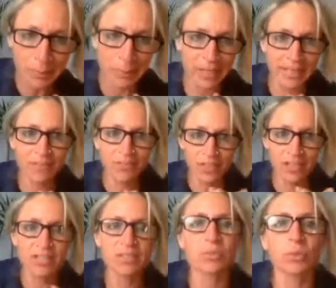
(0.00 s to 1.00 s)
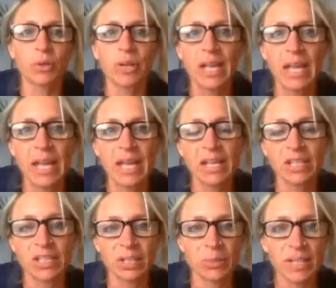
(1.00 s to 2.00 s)
But I think first of all,
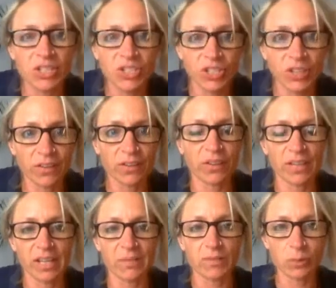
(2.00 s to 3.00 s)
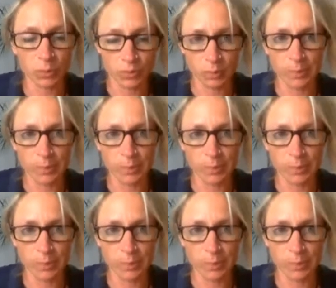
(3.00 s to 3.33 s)
shall we just kind of talk